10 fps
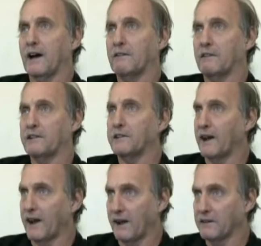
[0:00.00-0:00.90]
I worked at
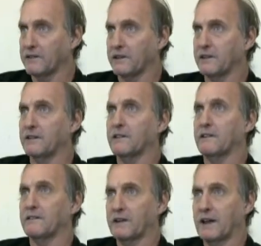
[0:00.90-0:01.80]
the Halsey,
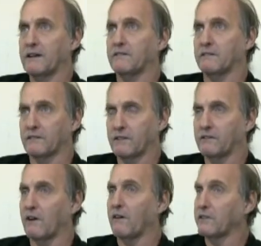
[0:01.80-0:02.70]
became
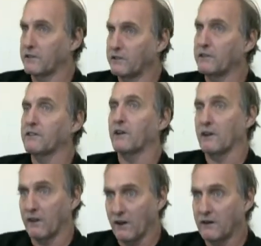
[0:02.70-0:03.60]
involved with the union quite
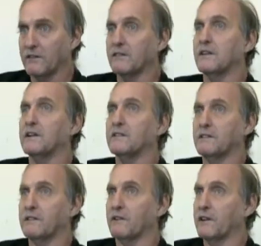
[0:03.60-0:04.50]
a lot,
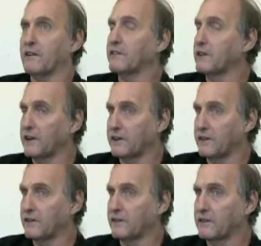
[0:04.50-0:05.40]
for about another 10
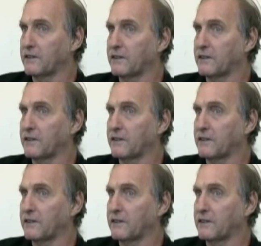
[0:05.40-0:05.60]
years.